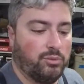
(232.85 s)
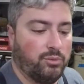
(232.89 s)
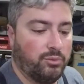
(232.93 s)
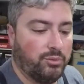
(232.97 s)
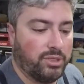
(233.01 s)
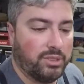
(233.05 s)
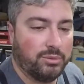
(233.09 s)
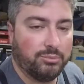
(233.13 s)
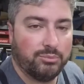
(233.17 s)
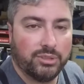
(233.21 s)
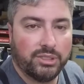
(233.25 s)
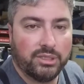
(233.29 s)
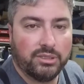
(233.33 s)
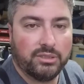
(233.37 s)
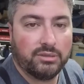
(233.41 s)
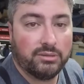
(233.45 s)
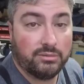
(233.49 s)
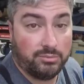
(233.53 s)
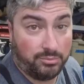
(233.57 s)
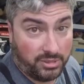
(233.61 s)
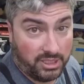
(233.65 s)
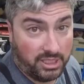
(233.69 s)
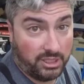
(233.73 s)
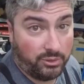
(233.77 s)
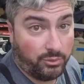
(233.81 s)
windmill,
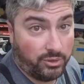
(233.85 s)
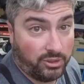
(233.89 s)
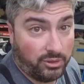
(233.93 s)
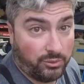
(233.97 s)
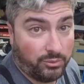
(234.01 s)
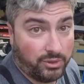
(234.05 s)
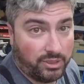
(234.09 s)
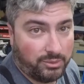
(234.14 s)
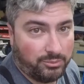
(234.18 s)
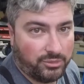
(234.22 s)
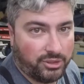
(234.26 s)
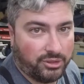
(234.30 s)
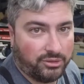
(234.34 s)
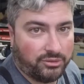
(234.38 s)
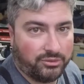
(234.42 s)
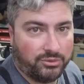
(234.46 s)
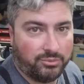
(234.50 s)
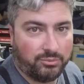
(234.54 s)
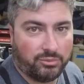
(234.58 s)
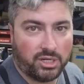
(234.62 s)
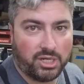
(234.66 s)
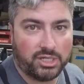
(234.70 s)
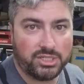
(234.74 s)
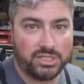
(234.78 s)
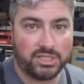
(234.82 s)
bike wheel windmill
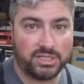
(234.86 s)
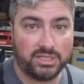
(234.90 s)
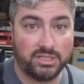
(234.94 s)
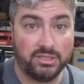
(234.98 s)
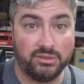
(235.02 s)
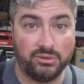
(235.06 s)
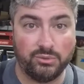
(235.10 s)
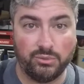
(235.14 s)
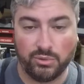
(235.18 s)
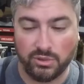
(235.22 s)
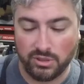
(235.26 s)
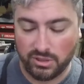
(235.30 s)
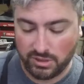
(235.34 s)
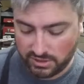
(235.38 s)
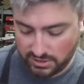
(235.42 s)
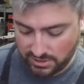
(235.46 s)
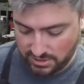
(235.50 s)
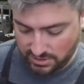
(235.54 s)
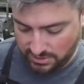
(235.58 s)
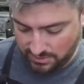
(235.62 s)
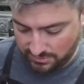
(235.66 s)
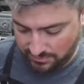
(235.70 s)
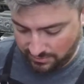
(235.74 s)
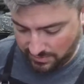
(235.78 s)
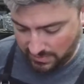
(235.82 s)
project in the
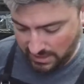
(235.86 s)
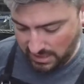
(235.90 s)
works.